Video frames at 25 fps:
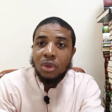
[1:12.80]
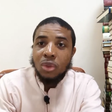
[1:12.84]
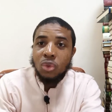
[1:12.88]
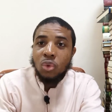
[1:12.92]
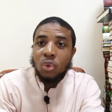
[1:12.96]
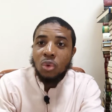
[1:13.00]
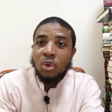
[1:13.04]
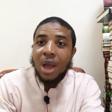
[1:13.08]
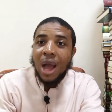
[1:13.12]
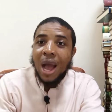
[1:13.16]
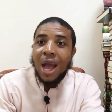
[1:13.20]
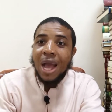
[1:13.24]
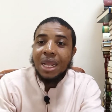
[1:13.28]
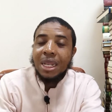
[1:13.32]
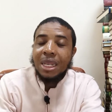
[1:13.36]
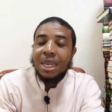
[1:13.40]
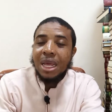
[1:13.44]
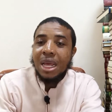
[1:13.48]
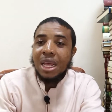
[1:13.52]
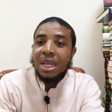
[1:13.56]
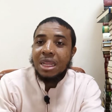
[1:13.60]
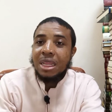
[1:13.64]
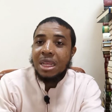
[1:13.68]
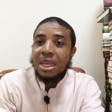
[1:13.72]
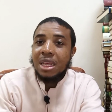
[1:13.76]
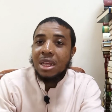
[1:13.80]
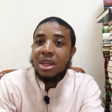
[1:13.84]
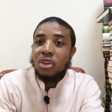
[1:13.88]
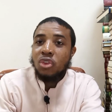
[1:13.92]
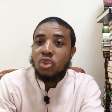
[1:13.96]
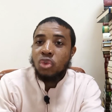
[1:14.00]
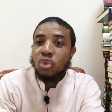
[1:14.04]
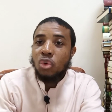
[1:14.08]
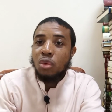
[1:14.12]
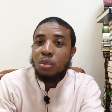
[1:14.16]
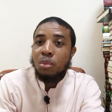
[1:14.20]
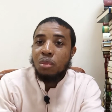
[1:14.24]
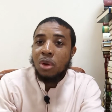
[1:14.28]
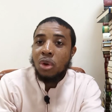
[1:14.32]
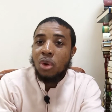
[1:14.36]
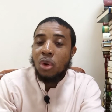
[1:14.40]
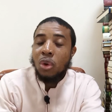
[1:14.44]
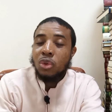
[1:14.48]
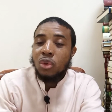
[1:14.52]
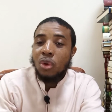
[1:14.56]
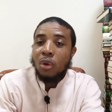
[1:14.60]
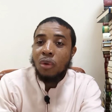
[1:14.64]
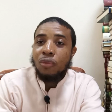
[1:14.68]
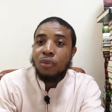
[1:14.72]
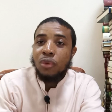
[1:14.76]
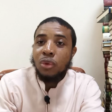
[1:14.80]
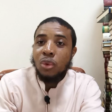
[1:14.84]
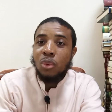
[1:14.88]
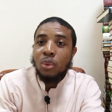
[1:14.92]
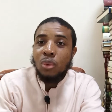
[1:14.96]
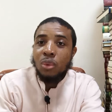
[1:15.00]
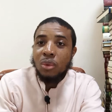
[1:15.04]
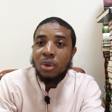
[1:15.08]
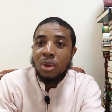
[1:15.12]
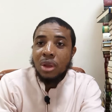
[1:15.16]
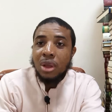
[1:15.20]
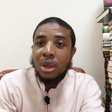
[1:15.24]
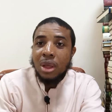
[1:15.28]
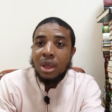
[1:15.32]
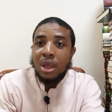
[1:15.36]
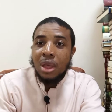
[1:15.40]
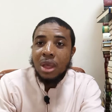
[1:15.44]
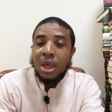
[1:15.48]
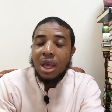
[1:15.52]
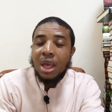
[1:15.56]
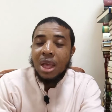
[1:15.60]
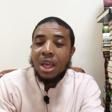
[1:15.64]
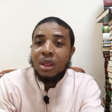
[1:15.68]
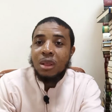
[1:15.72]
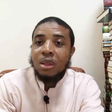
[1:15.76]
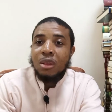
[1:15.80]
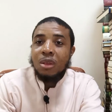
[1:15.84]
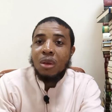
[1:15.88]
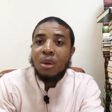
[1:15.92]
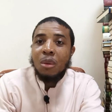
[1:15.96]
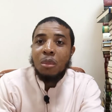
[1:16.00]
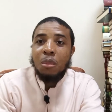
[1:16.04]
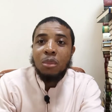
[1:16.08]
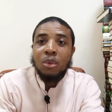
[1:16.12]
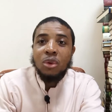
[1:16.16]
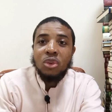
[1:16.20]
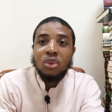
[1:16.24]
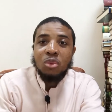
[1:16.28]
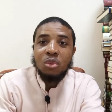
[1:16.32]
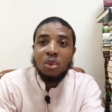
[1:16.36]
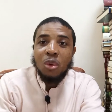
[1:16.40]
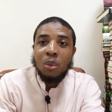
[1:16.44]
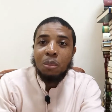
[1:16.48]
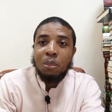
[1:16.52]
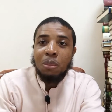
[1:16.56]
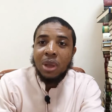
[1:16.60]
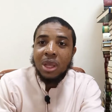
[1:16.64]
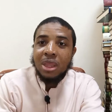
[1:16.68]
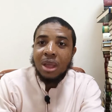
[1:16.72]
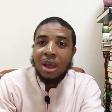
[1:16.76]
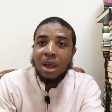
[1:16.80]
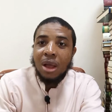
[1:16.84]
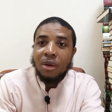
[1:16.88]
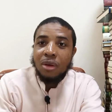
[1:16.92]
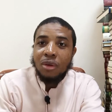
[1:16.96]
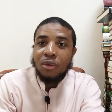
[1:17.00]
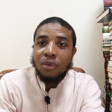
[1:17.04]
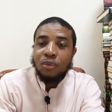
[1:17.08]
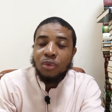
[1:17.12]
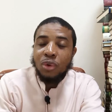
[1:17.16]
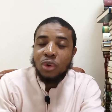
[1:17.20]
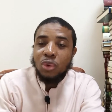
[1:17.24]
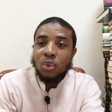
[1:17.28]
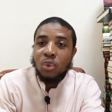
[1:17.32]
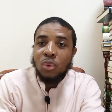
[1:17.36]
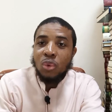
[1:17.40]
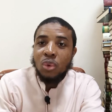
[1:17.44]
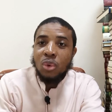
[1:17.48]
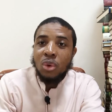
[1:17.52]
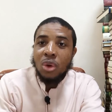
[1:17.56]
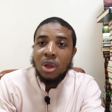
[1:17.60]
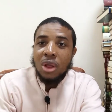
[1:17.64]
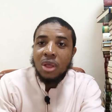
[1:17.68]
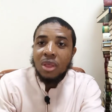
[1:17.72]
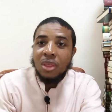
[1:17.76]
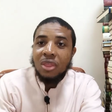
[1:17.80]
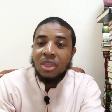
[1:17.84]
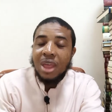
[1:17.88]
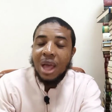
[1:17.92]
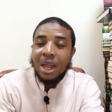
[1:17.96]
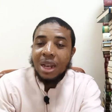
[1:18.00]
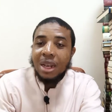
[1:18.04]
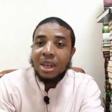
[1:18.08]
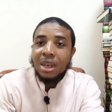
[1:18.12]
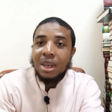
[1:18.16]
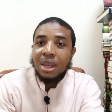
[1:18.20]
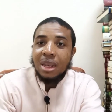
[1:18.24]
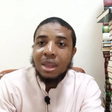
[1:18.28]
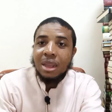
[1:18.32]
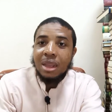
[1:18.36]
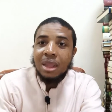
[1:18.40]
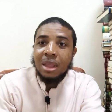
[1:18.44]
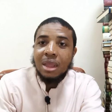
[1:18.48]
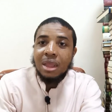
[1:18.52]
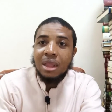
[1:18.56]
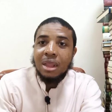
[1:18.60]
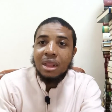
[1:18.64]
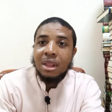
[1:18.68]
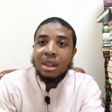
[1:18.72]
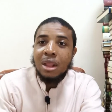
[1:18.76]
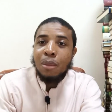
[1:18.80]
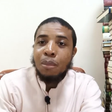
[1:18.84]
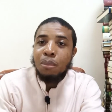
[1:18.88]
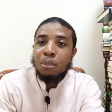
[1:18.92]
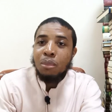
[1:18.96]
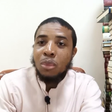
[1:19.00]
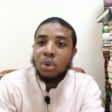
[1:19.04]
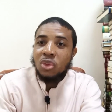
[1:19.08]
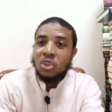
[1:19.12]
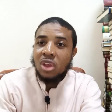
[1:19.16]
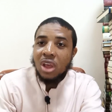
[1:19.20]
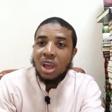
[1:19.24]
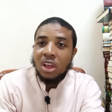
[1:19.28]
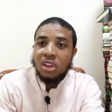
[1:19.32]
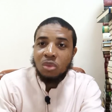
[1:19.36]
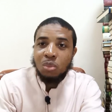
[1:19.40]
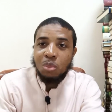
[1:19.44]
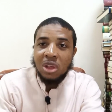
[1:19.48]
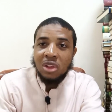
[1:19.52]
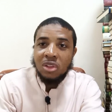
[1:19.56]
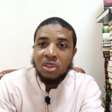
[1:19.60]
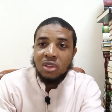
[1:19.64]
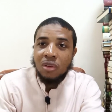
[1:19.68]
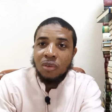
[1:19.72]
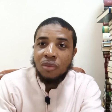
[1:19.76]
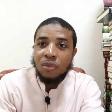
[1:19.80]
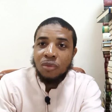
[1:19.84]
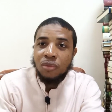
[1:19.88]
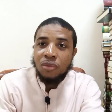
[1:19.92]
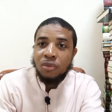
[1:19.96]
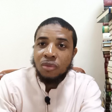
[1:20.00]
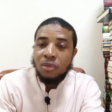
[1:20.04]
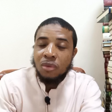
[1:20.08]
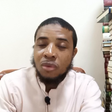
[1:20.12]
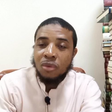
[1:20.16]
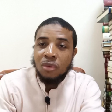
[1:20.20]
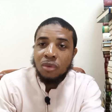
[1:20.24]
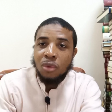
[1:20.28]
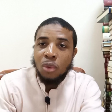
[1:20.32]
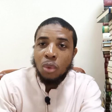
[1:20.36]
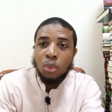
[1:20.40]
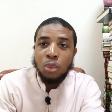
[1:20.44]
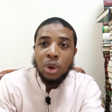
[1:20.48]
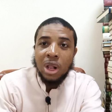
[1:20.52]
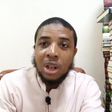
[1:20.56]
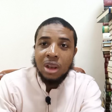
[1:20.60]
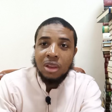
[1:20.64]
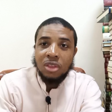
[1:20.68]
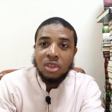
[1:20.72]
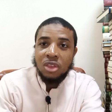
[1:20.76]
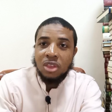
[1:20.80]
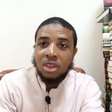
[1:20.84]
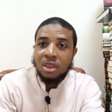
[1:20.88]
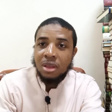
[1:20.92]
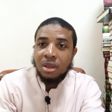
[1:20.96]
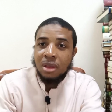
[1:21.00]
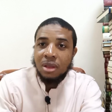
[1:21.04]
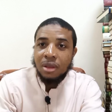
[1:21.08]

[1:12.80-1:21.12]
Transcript: to guide a single soul because of you is much more better for you than the most expensive wealth.